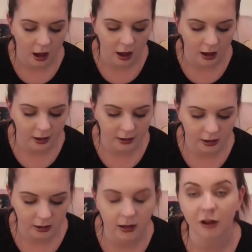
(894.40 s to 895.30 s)

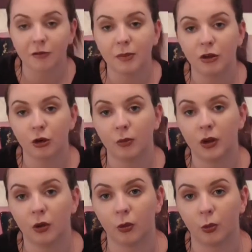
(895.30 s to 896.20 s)
I love my Jo
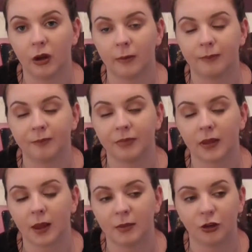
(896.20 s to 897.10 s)
Malone one.
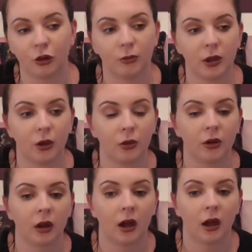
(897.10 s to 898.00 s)
My Jo
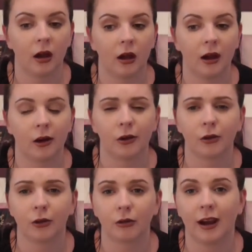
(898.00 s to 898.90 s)
Malone
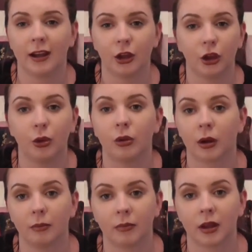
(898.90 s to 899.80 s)
Earl Grey and
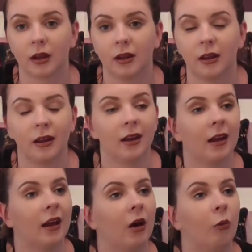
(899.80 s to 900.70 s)
Cucumber
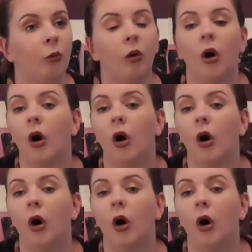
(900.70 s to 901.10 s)
will